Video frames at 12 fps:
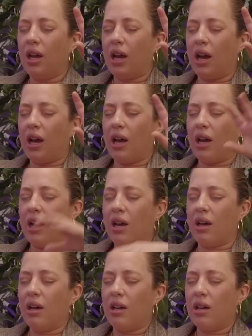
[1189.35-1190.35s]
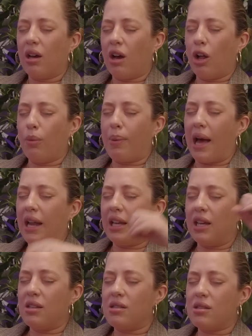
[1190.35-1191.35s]
All
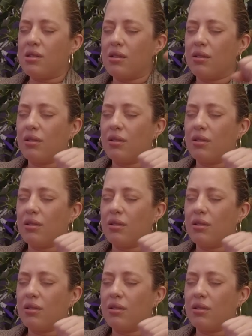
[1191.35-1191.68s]
Bodies.